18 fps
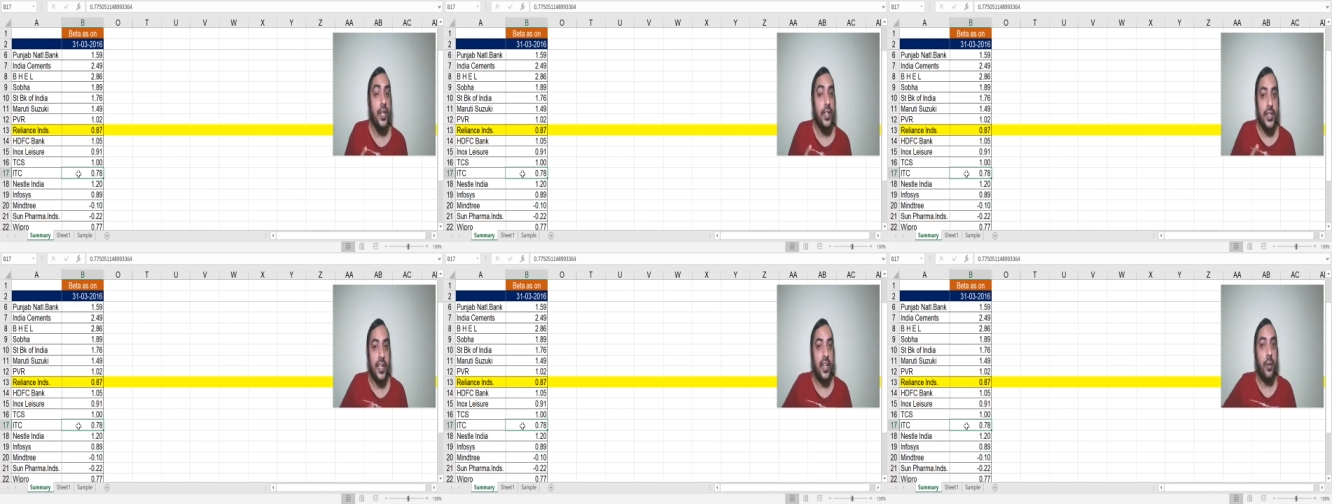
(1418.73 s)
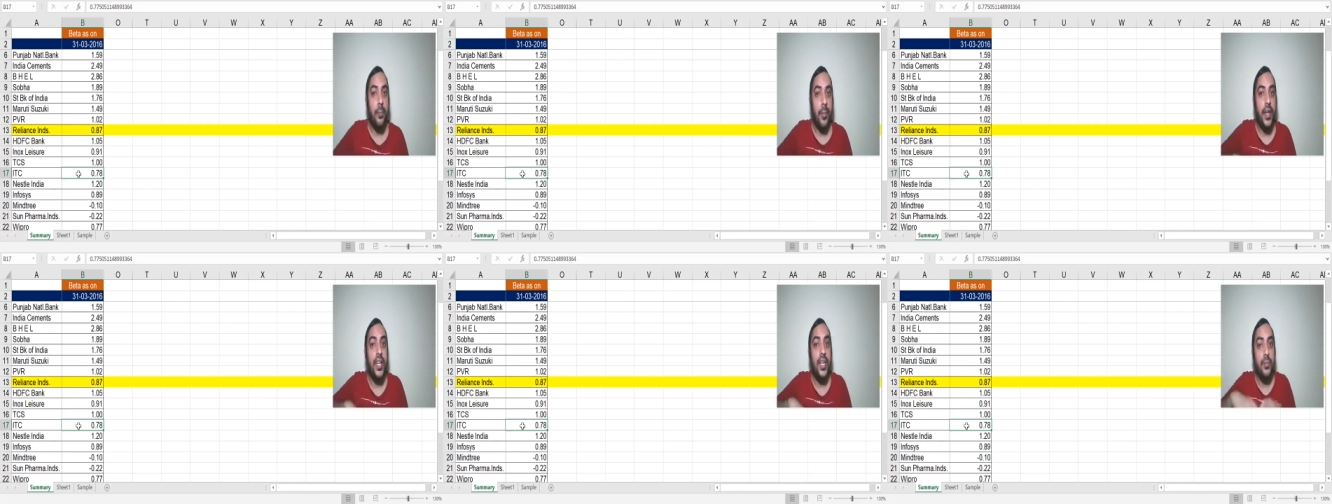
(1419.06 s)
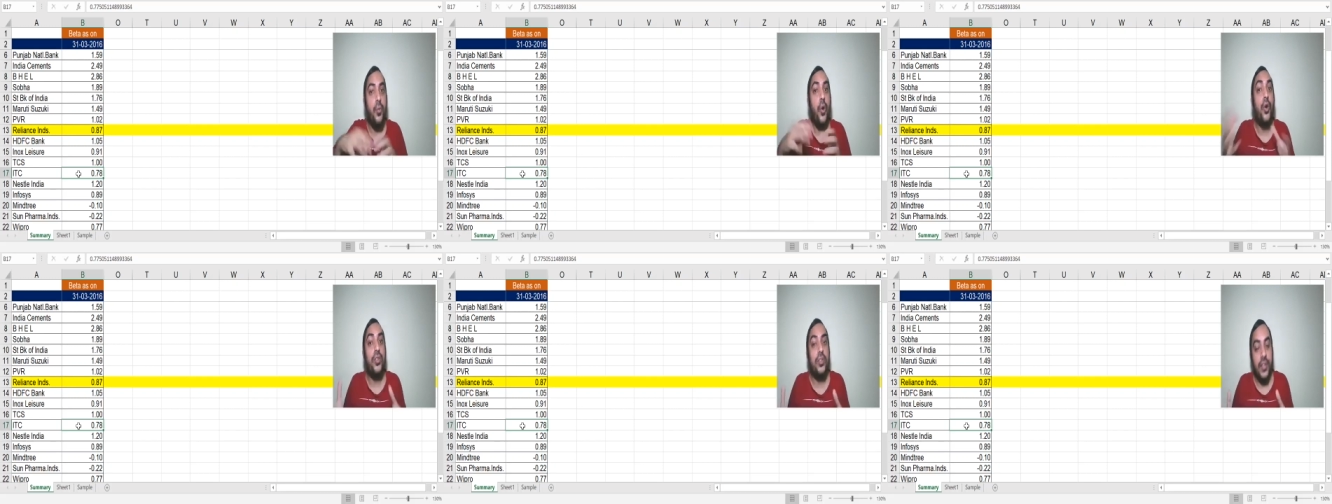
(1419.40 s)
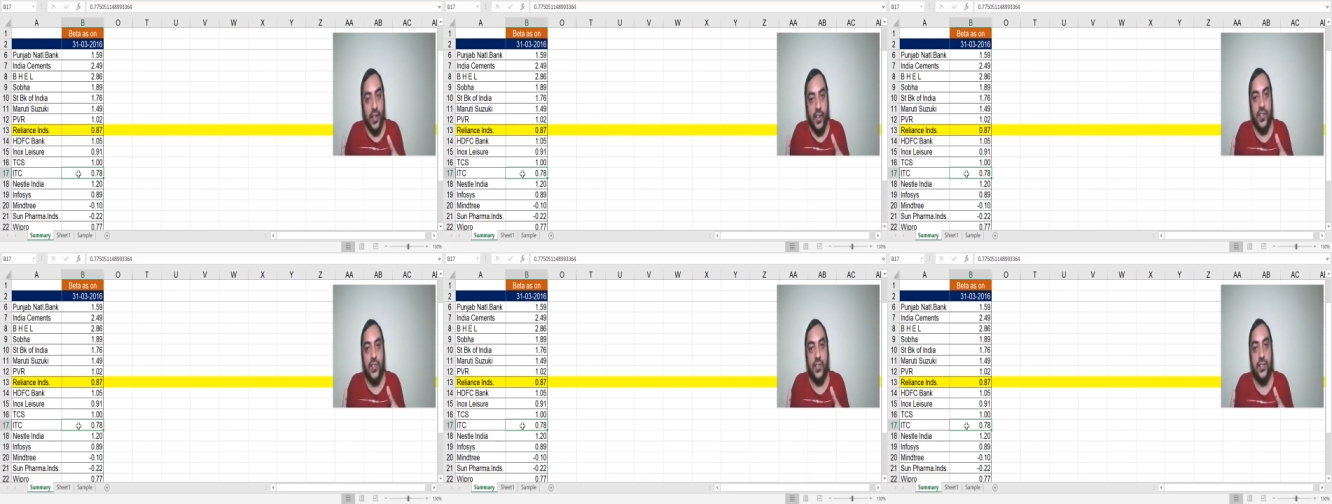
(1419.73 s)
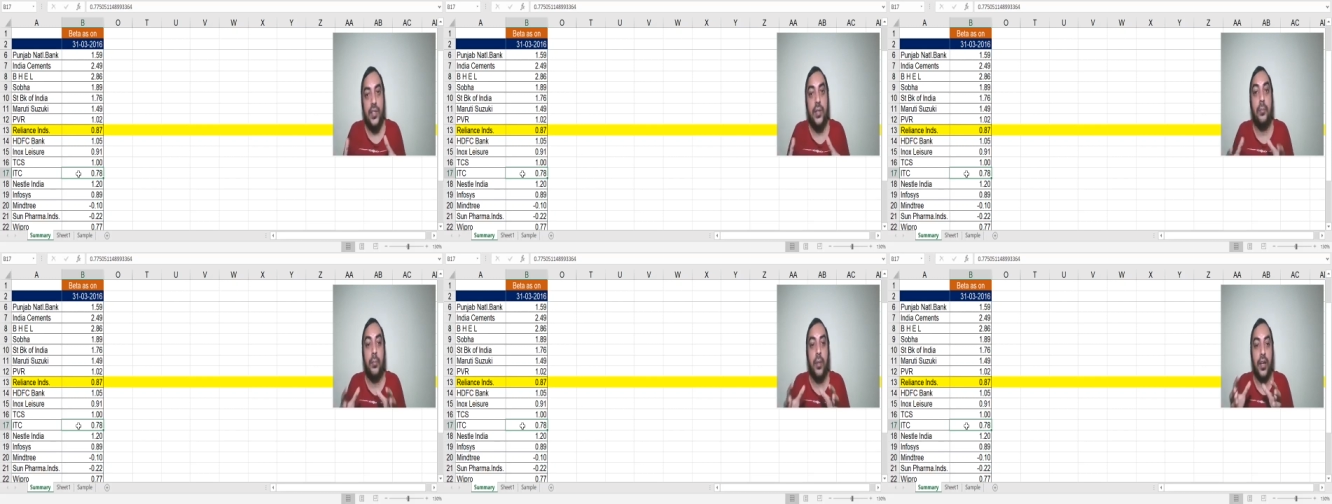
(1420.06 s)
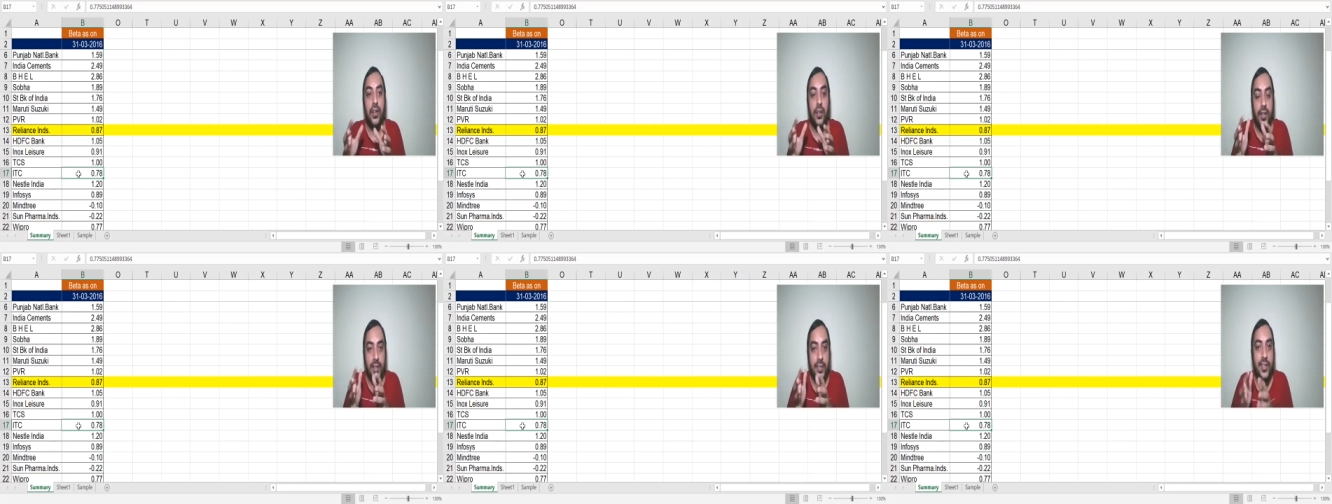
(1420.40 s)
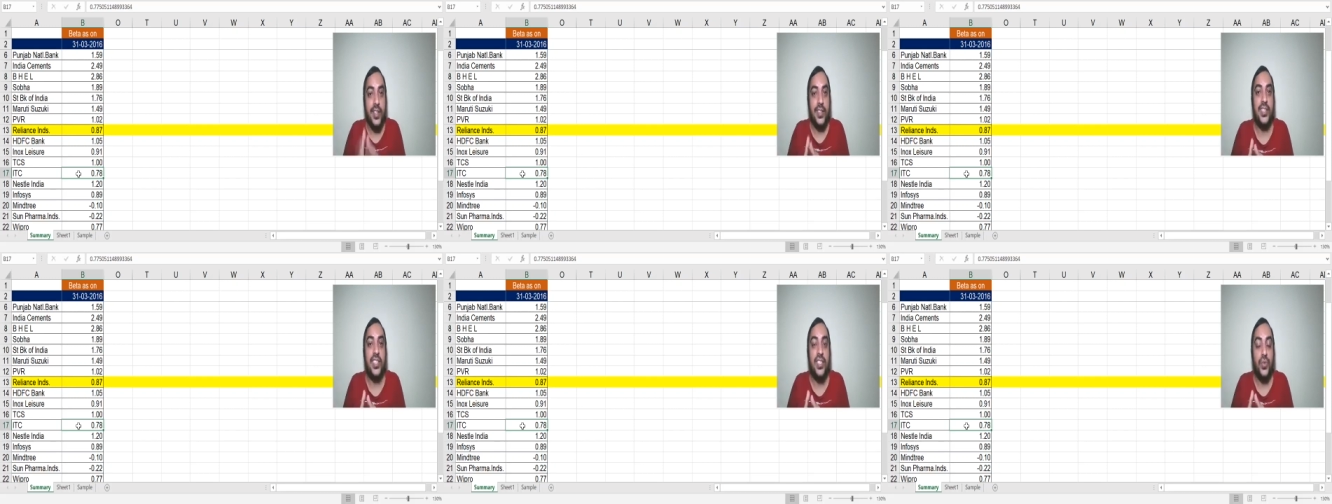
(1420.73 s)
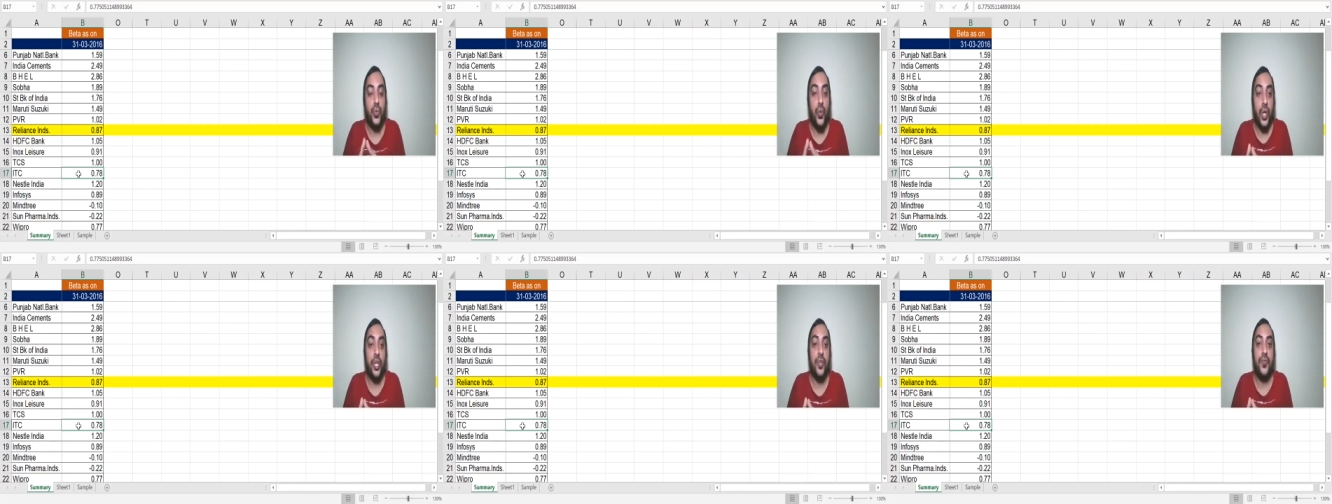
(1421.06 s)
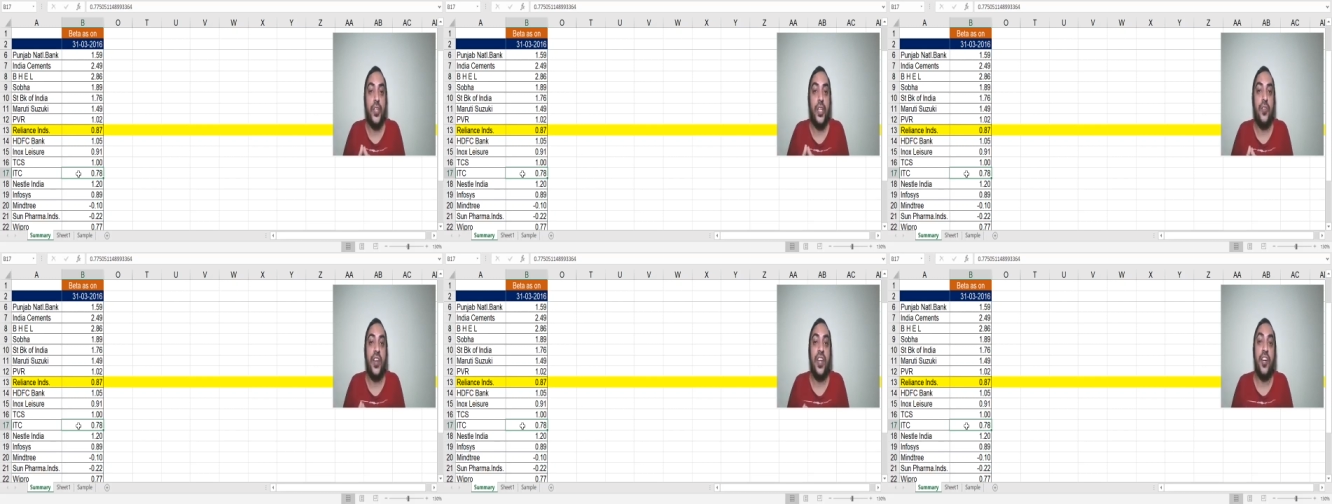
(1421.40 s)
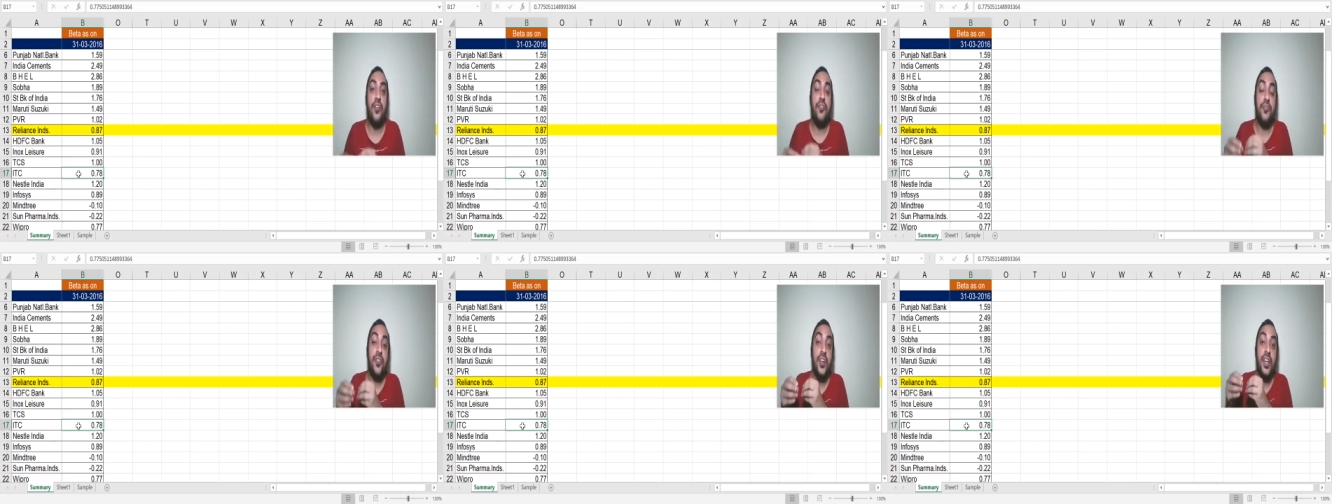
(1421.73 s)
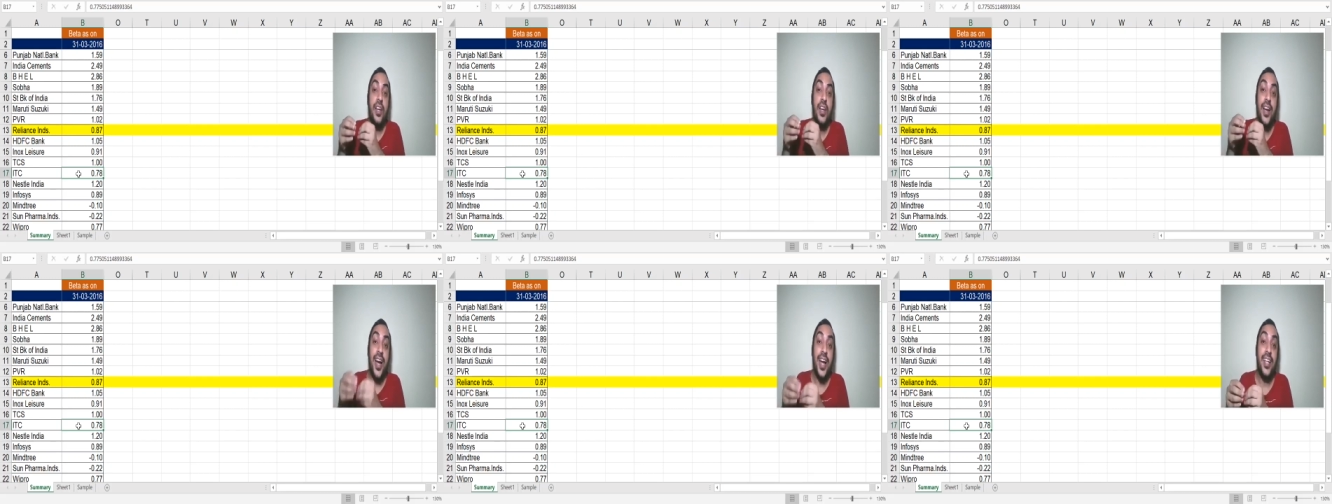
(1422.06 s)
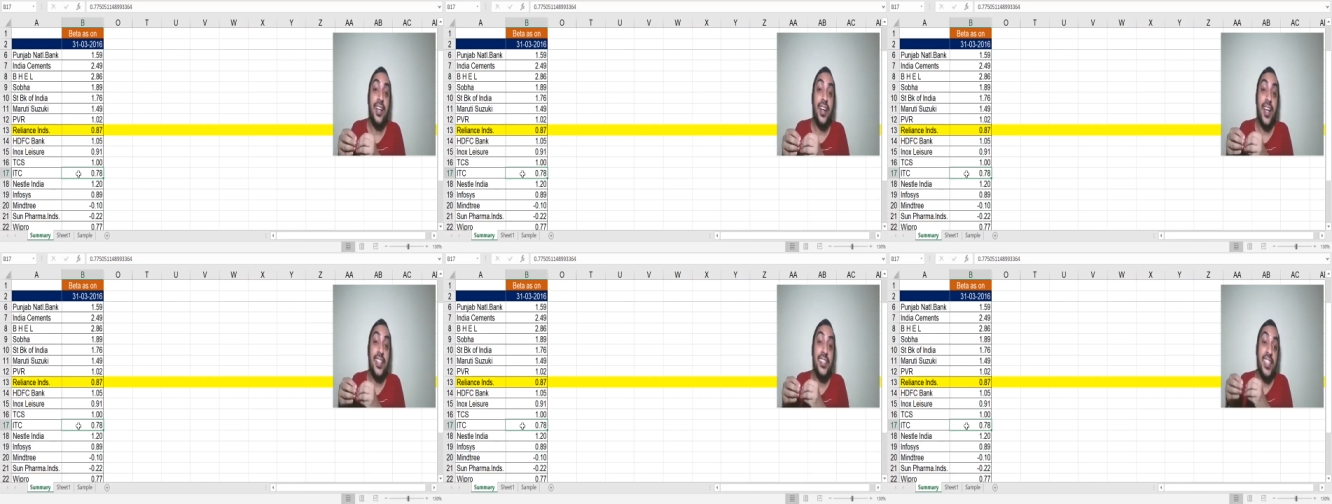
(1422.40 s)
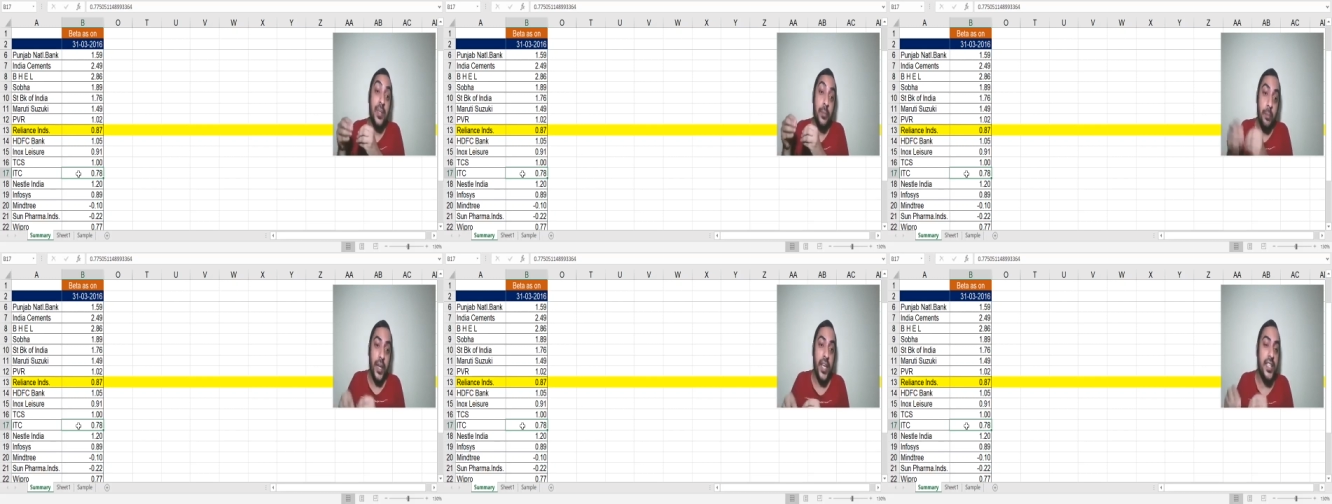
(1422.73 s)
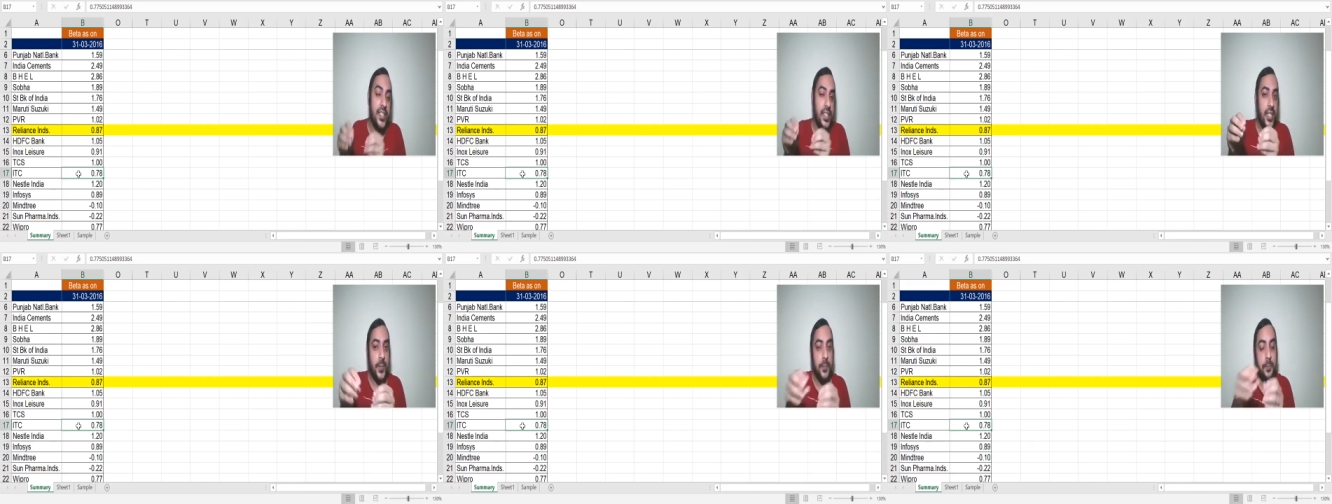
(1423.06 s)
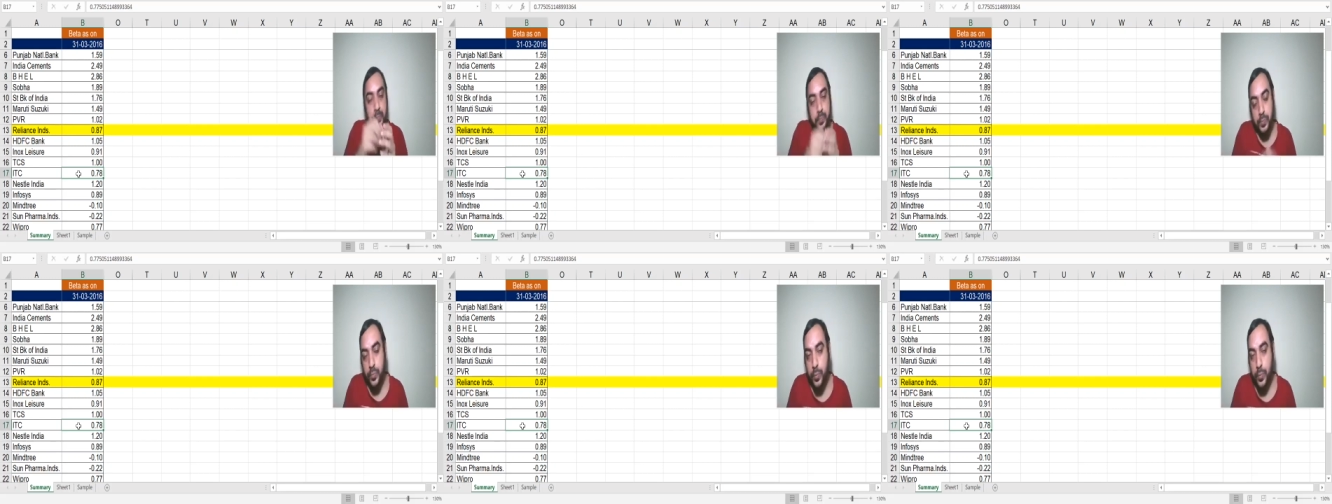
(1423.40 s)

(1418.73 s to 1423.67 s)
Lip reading: There are many more things, but this is one of the way of analyzing beta